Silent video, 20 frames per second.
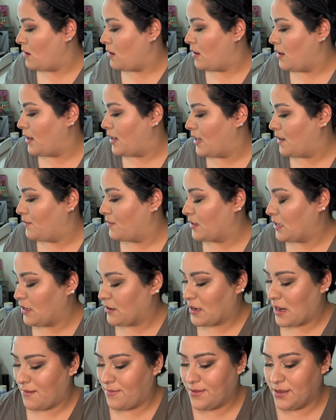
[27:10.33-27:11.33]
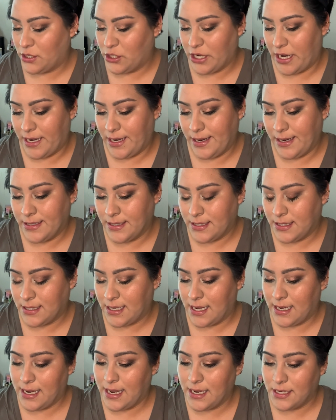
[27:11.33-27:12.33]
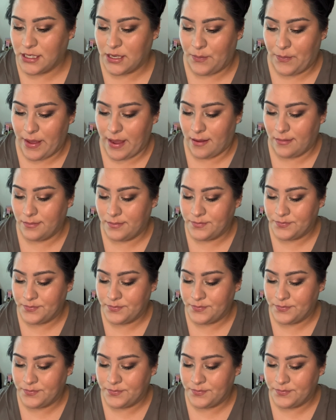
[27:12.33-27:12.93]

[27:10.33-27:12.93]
And I'm going to grab this shade in Skinny Dipping.